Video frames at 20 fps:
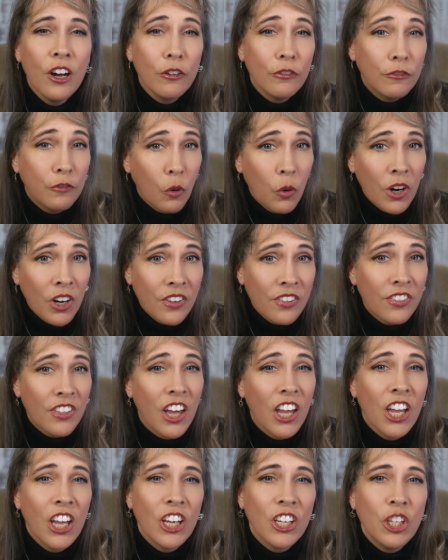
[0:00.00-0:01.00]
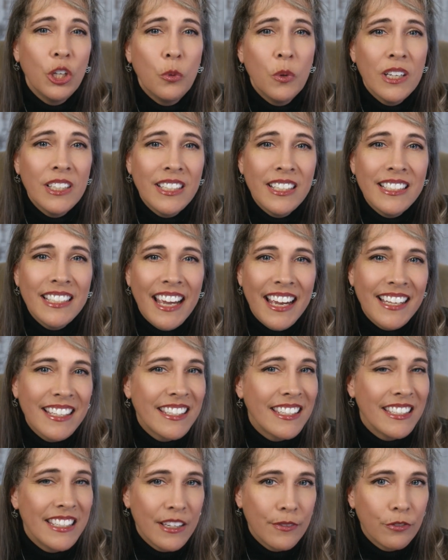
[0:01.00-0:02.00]
Fourth, you want to
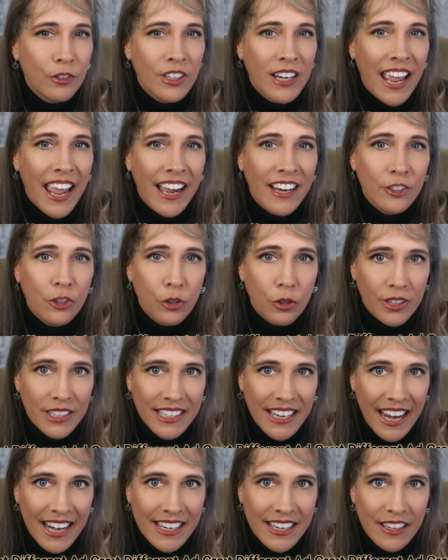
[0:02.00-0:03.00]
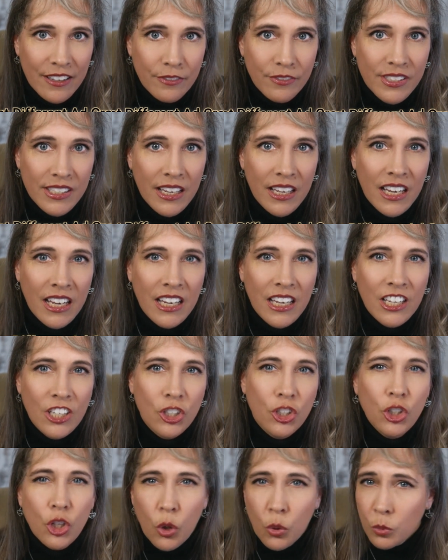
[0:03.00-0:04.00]
test different ad creatives.
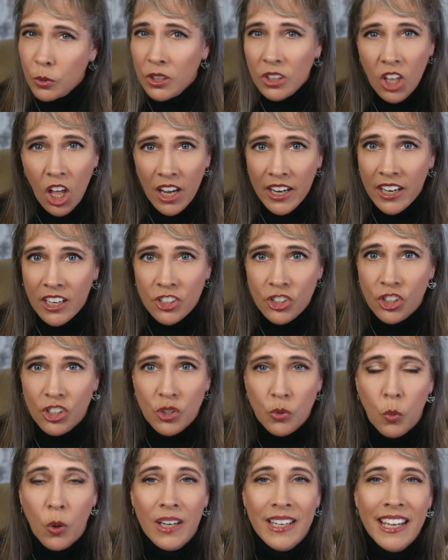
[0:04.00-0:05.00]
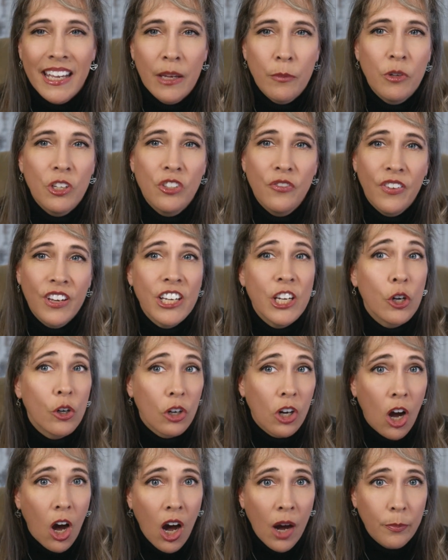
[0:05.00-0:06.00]
Don't rely on just one image, video, or
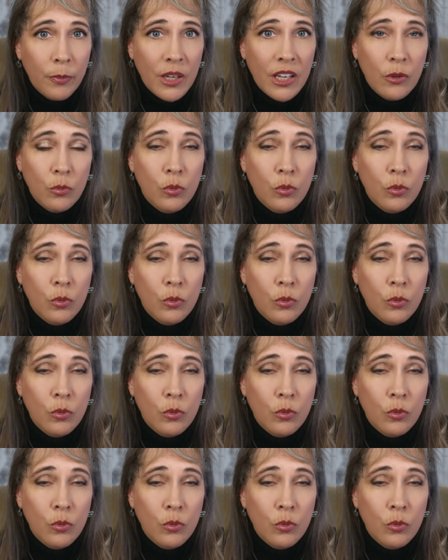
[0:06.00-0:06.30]
copy.